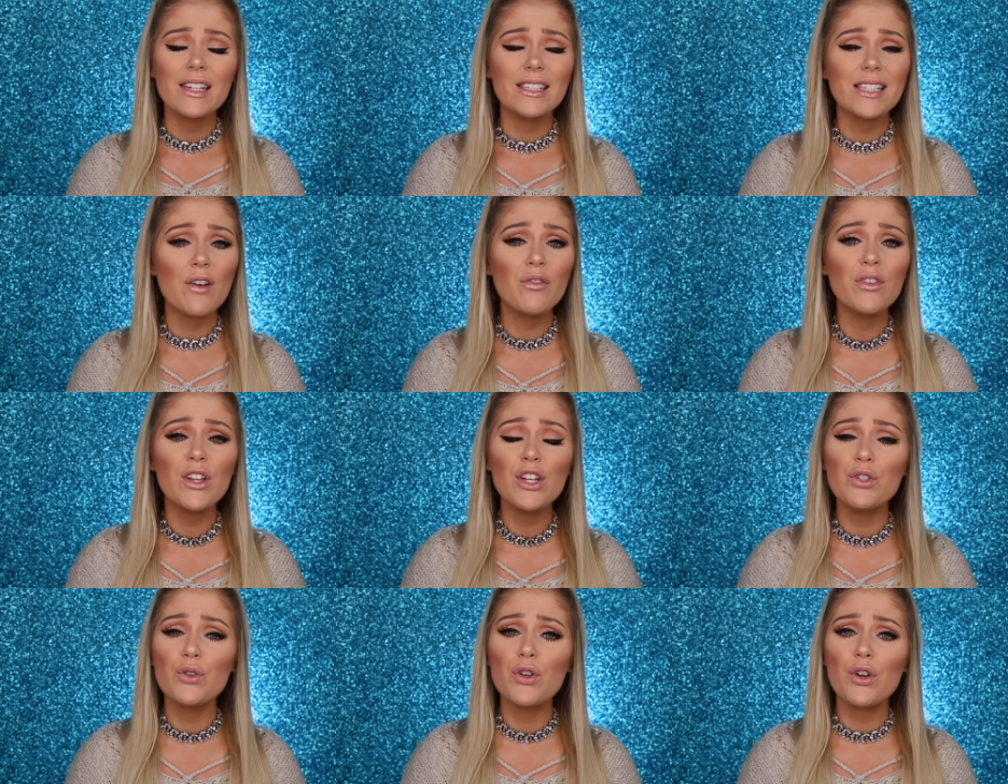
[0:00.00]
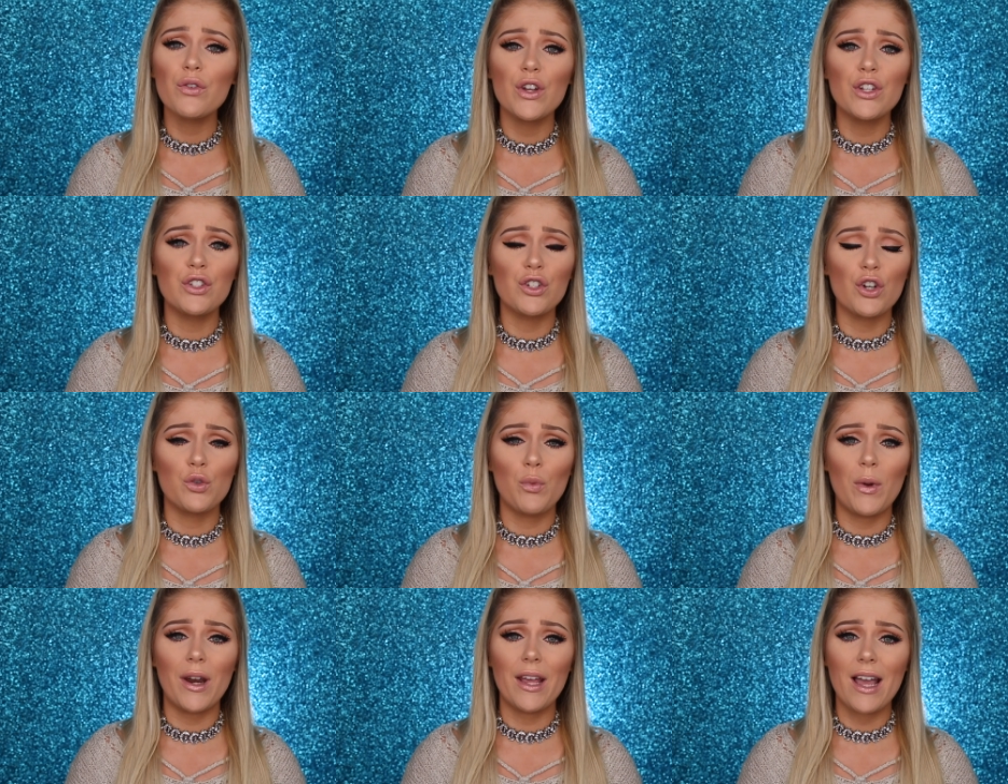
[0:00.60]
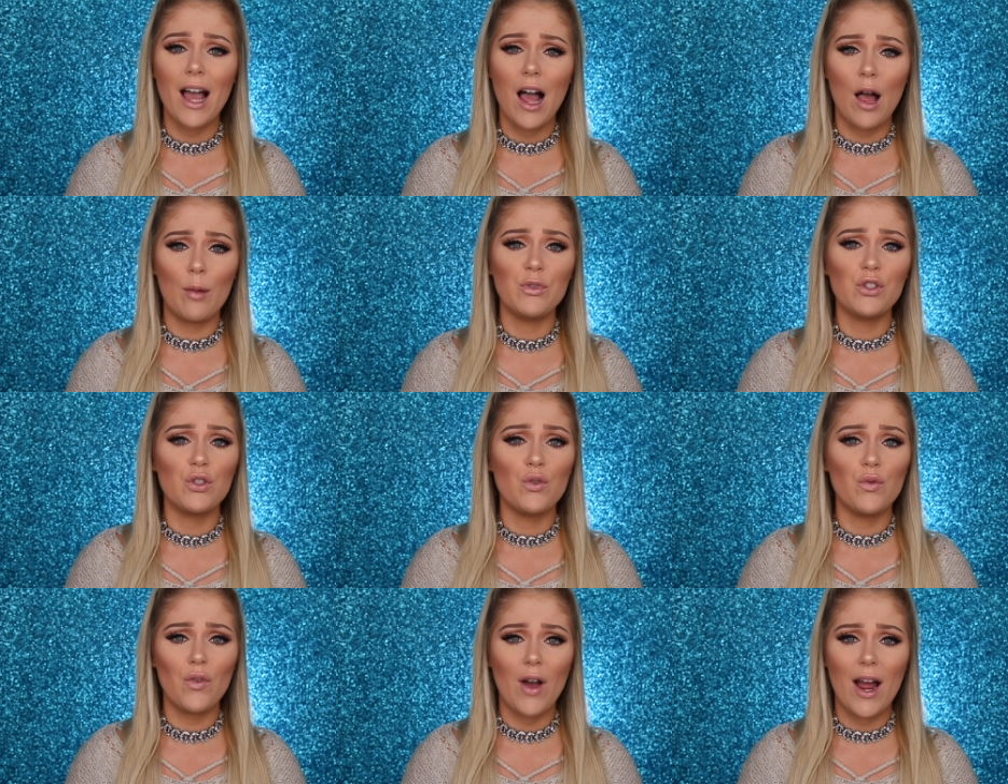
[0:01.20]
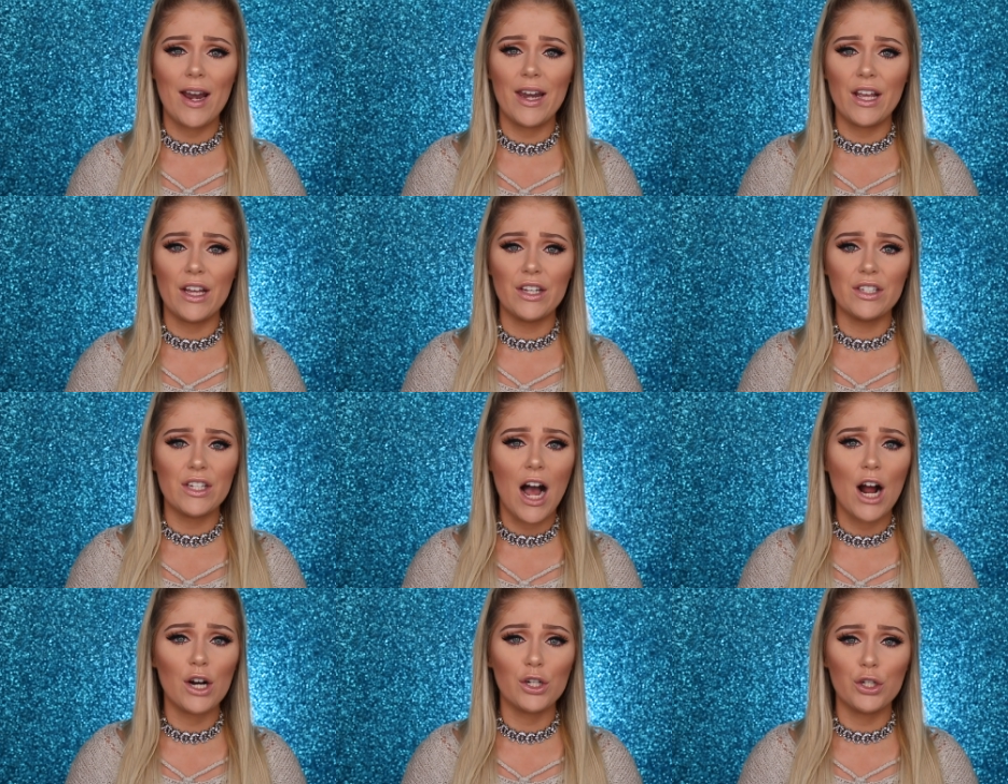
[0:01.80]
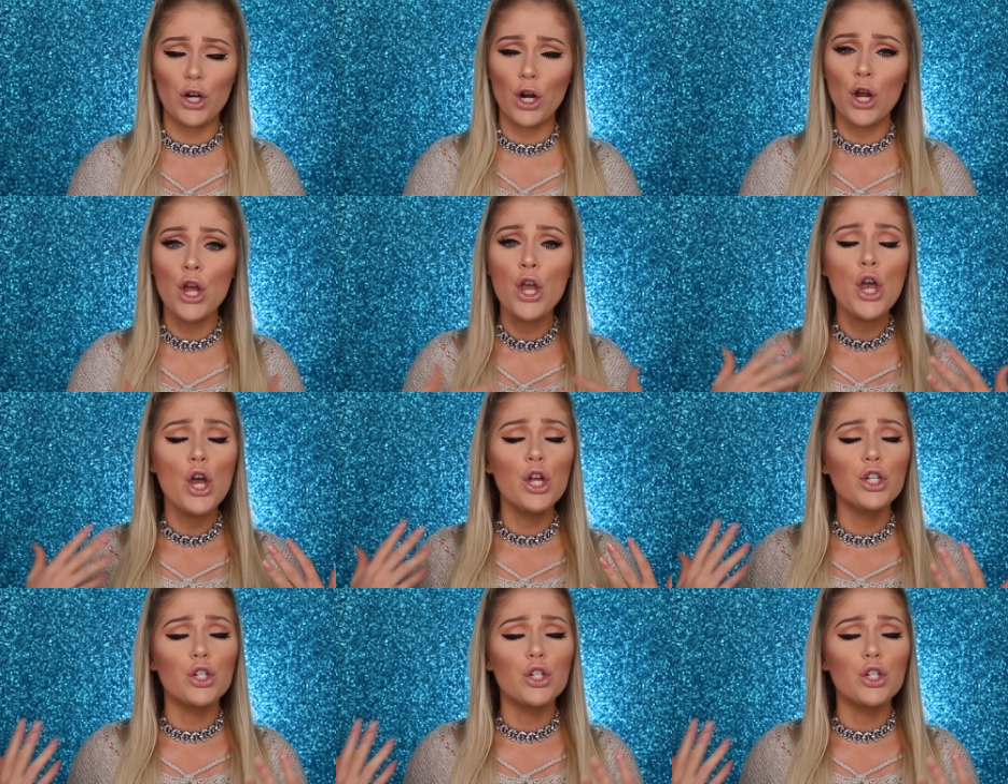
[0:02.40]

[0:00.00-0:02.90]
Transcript: definitely do your research when it comes to finding a doctor.